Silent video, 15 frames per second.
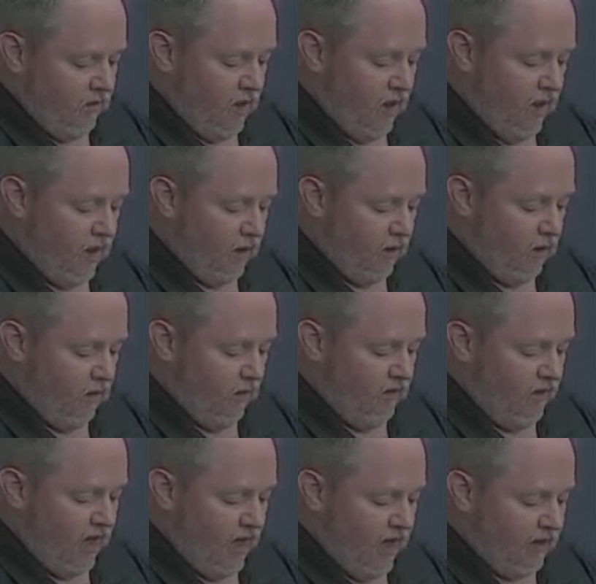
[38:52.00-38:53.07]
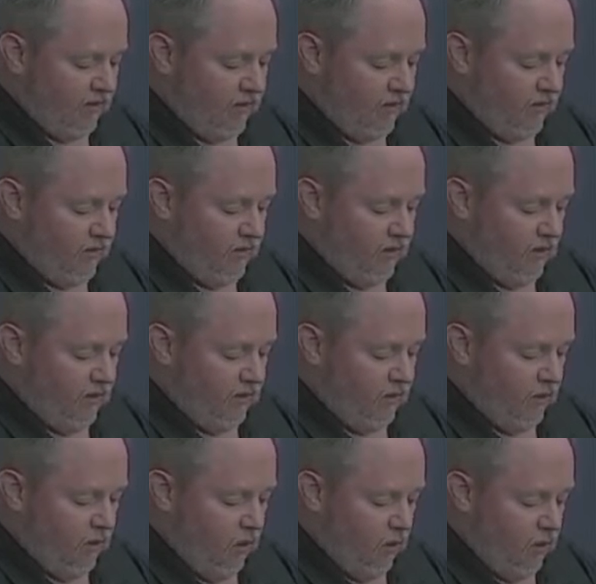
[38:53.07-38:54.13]
The angle of the axis
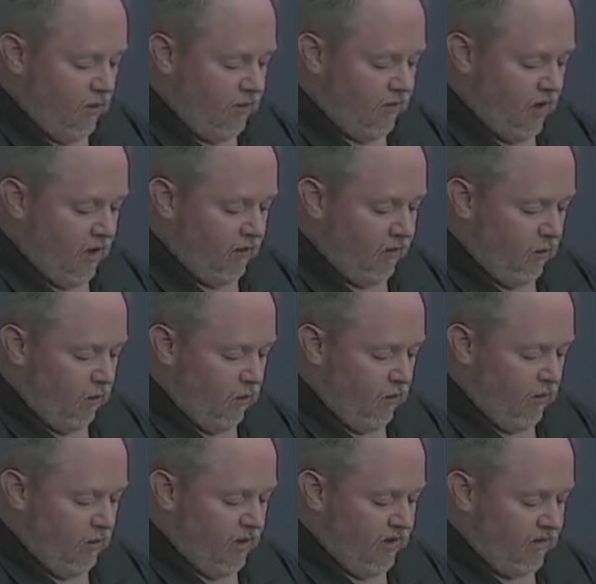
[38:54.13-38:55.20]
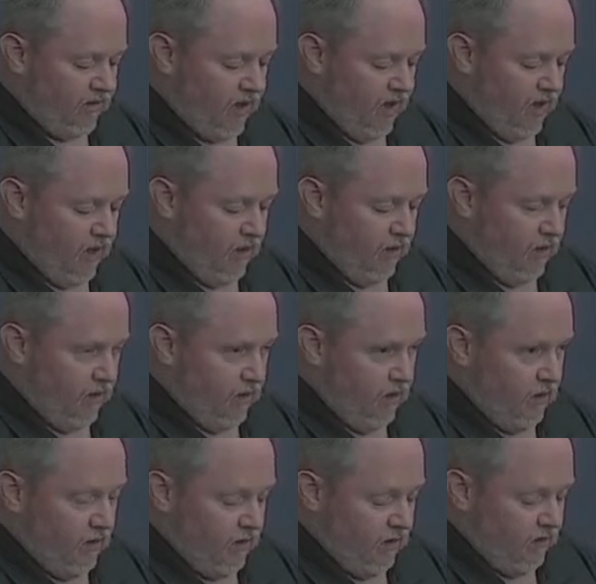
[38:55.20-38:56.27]
to the horizontal ornament stand
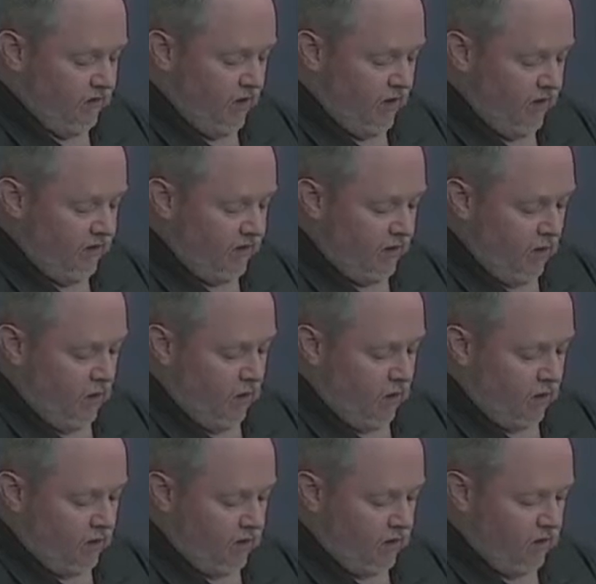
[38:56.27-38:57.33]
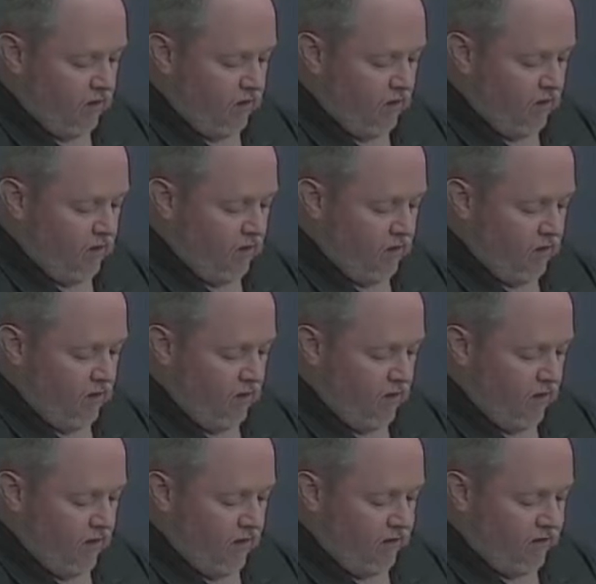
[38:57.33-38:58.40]
defines an arc.
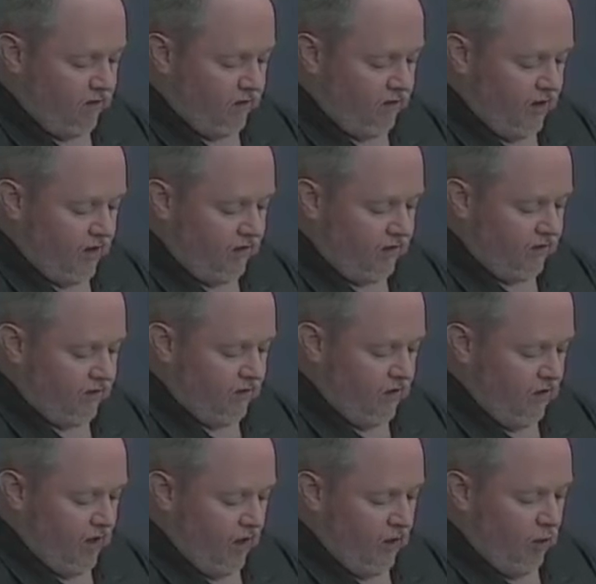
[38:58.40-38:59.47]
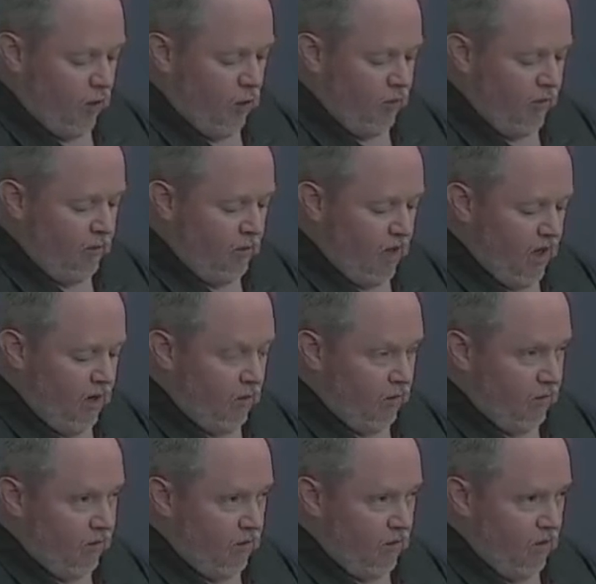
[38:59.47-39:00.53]
It suggests an open
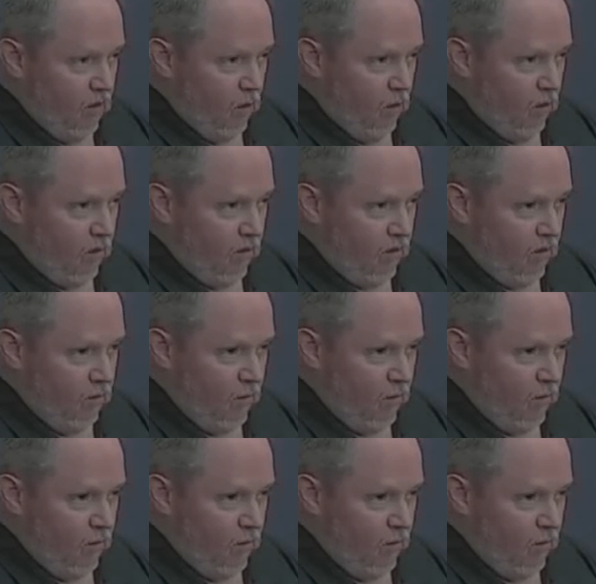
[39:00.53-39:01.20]
mouth or